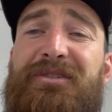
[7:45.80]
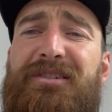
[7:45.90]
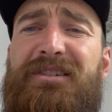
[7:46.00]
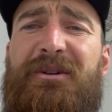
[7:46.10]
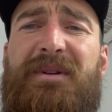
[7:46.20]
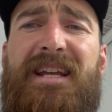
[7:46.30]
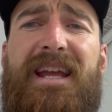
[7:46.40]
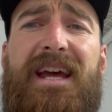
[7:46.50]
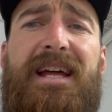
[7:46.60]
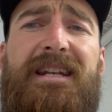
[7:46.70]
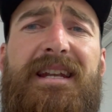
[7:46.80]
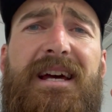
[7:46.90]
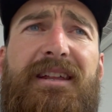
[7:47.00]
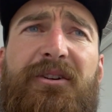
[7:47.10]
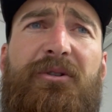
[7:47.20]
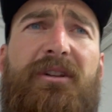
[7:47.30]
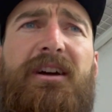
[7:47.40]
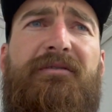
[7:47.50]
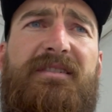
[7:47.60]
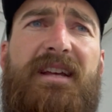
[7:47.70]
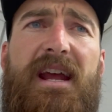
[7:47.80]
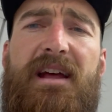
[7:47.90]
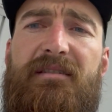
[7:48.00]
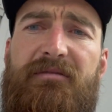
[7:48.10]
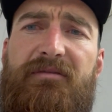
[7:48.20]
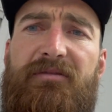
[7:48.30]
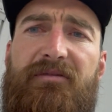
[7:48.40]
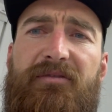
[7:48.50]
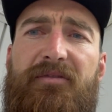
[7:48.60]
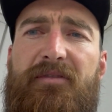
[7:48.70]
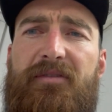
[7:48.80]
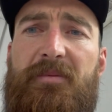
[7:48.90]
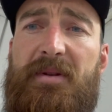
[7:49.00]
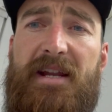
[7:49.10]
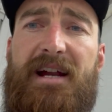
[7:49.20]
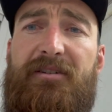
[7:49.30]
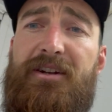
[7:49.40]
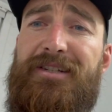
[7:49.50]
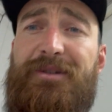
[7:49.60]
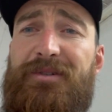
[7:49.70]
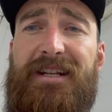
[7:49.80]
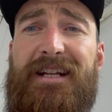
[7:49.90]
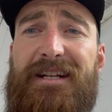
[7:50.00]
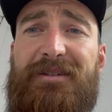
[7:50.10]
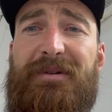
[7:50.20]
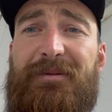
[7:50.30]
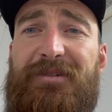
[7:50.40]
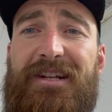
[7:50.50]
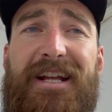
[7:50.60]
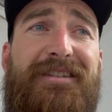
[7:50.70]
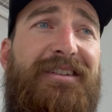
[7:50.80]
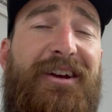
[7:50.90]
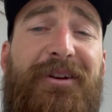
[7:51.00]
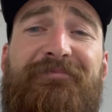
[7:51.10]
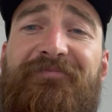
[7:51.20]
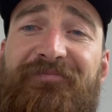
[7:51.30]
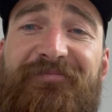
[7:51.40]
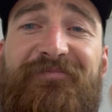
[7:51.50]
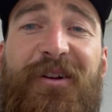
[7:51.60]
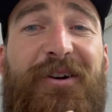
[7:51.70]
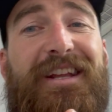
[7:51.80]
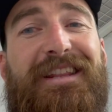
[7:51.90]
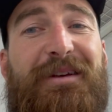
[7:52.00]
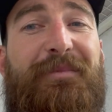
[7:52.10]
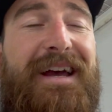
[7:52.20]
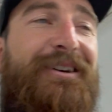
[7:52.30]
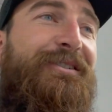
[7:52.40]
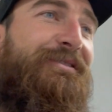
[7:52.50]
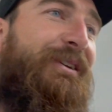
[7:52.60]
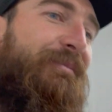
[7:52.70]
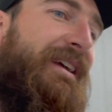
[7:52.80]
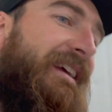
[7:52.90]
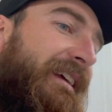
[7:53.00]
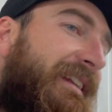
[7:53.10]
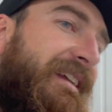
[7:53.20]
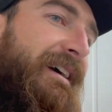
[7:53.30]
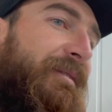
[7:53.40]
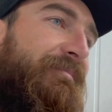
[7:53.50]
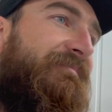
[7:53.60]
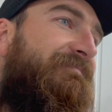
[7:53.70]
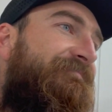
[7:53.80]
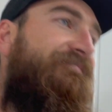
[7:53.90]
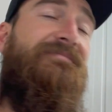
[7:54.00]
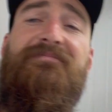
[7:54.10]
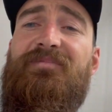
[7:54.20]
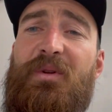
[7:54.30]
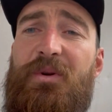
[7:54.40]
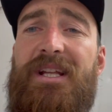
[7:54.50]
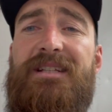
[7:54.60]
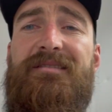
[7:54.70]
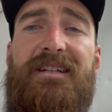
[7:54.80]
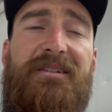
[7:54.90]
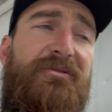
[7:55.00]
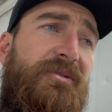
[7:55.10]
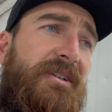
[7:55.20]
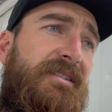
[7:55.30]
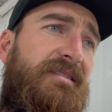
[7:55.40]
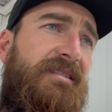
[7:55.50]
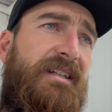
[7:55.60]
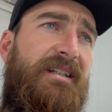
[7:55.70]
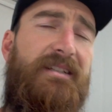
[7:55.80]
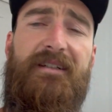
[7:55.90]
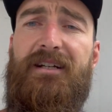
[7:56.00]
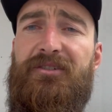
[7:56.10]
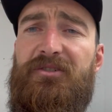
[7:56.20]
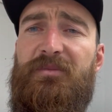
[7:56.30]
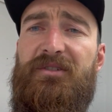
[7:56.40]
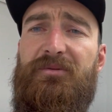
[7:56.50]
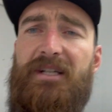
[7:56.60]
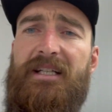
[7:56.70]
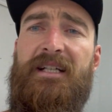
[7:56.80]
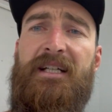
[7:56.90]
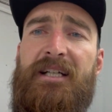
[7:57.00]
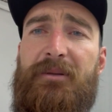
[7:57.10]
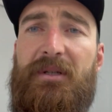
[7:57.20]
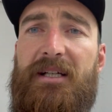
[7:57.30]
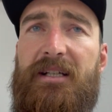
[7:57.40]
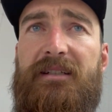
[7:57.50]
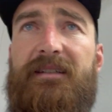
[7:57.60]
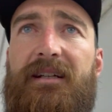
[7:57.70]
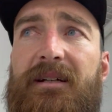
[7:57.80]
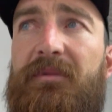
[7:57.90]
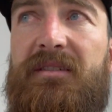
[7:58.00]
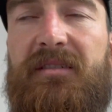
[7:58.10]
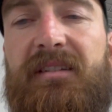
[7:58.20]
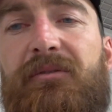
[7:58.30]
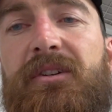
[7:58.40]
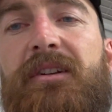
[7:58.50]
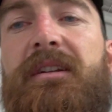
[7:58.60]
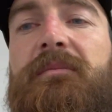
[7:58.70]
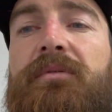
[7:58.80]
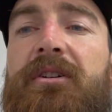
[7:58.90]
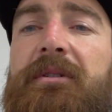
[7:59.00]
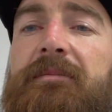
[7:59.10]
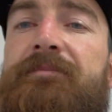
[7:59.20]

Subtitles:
just told me he had the coilovers out of the Monaro still sitting in his mum's shed. So I'm going to get them back off him and get this sitting real nice, and should be sweet. But let's just have a look at it in primer.